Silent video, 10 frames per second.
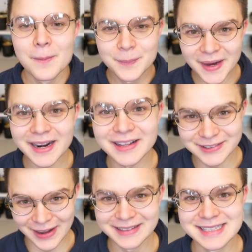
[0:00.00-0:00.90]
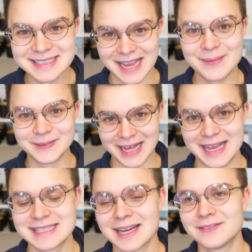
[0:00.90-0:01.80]
but along the same
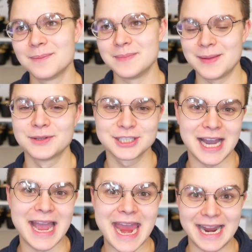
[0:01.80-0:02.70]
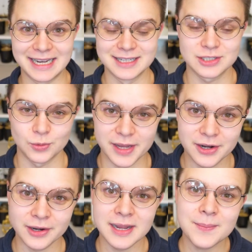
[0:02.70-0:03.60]
lines of the maple chai and sweet
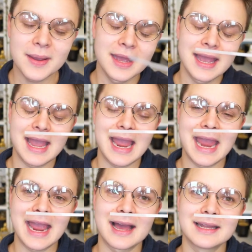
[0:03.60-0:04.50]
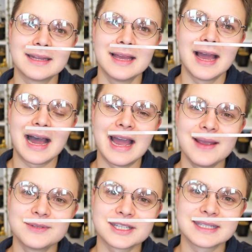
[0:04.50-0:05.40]
cream. And I
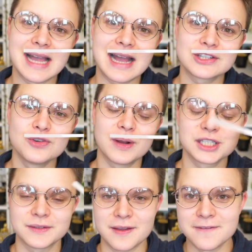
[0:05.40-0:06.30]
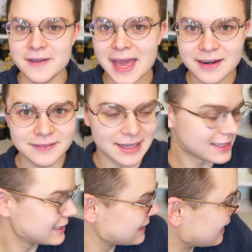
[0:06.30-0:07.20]
am just not too much of a fan of
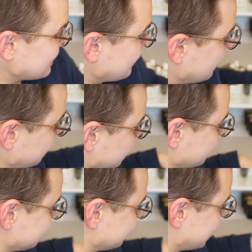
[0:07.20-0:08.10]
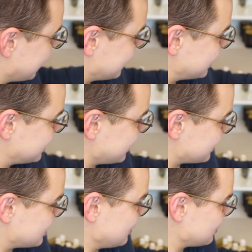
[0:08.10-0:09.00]
this. Um, it's
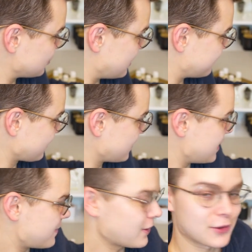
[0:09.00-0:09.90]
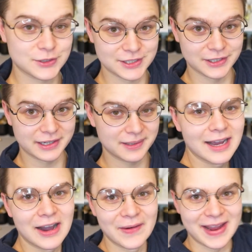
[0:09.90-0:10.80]
just too sweet for me personally.
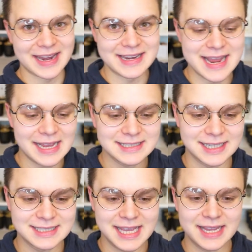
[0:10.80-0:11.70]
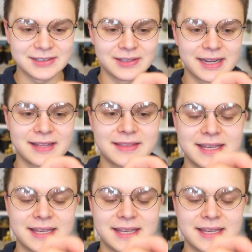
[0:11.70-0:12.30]
Okay, next let's take a look at